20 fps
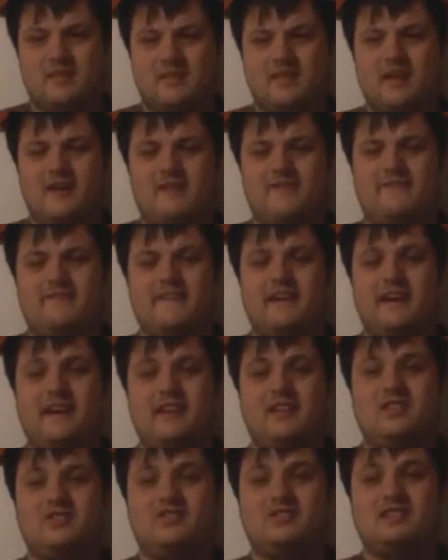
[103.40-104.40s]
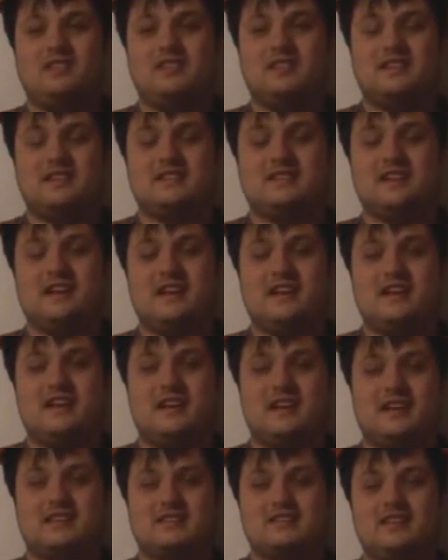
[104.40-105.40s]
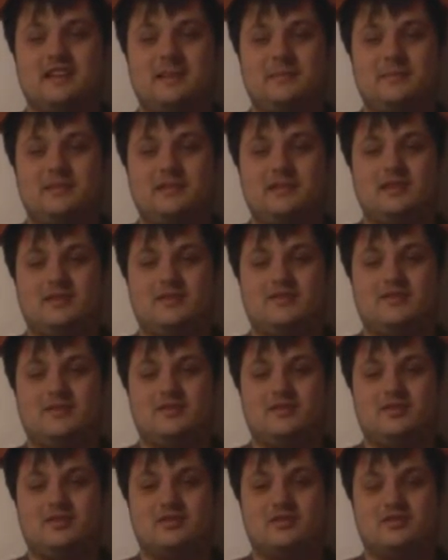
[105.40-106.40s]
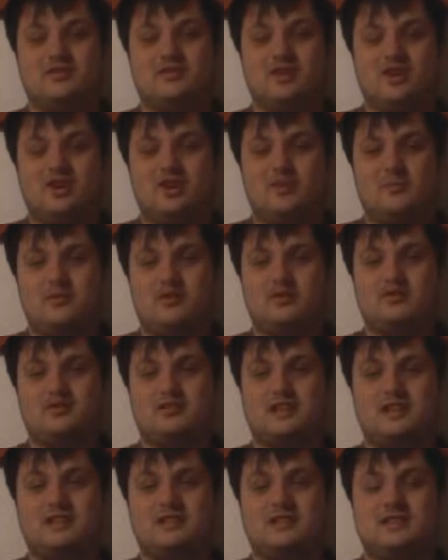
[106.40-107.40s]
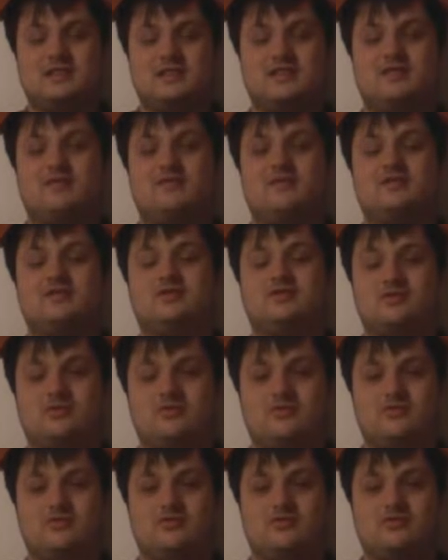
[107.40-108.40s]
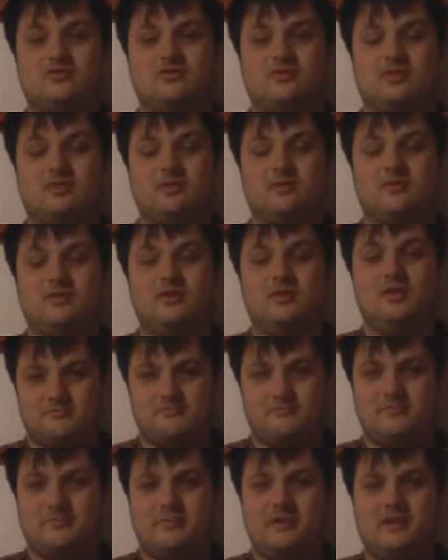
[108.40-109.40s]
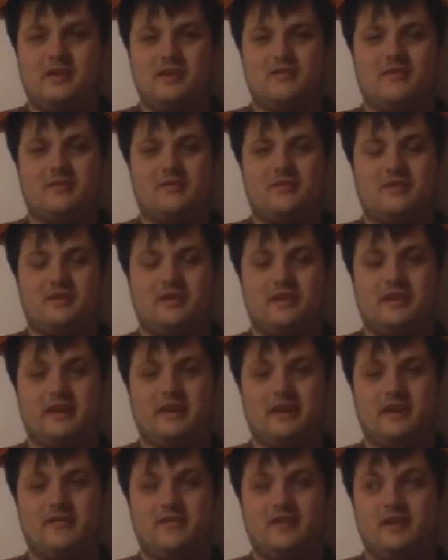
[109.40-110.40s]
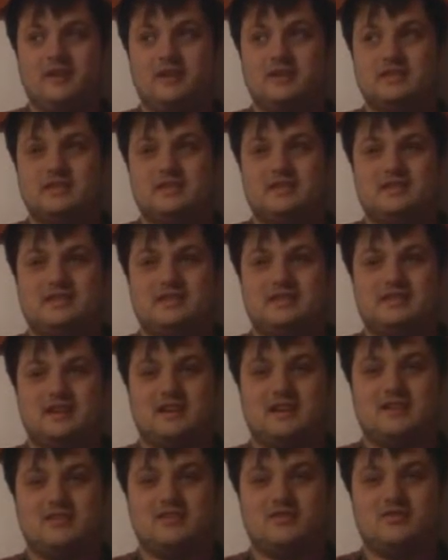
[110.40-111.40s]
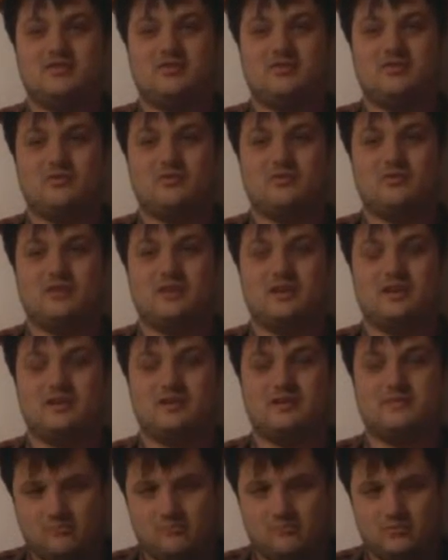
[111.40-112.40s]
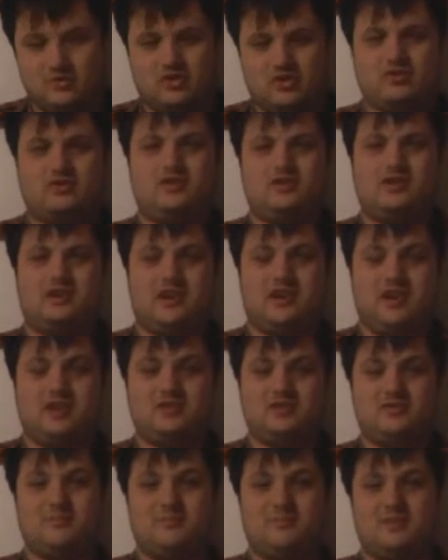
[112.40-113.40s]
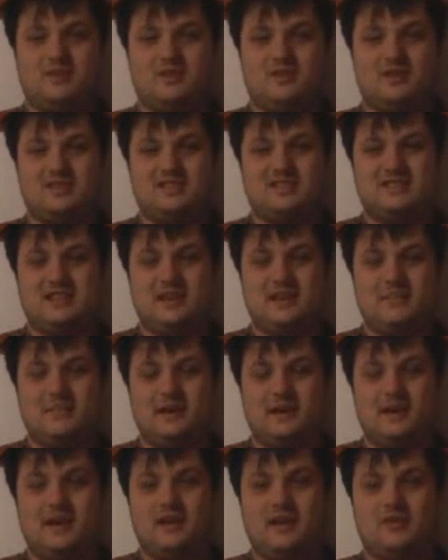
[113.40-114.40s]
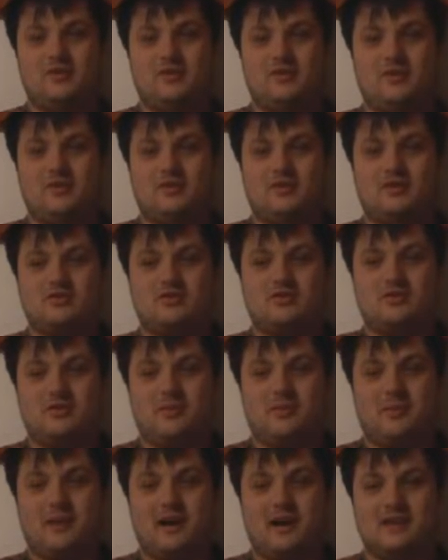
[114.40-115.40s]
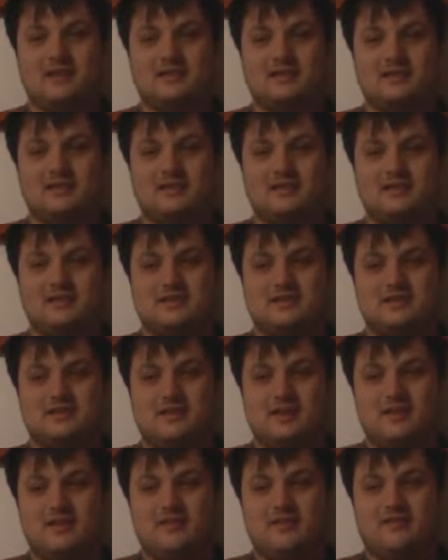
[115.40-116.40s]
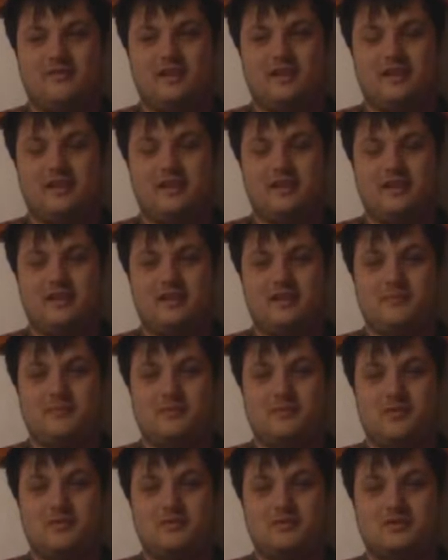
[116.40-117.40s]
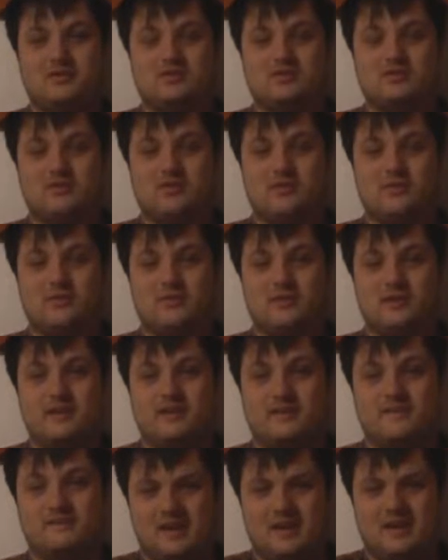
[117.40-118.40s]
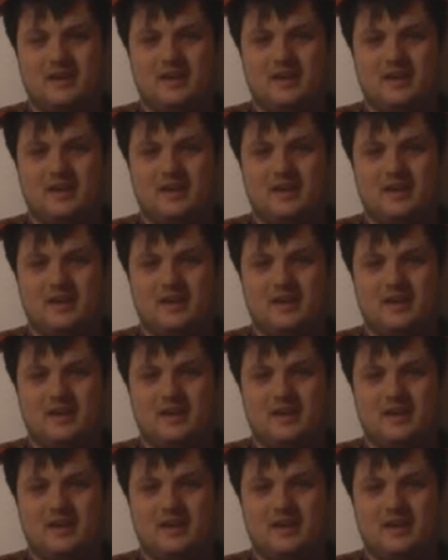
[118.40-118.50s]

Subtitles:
Now, Faye doesn't exactly accept it at first, but since she wants to do something big with her life, she decides to do it. So she gets on board the ship and talks to the passengers while the boat is going.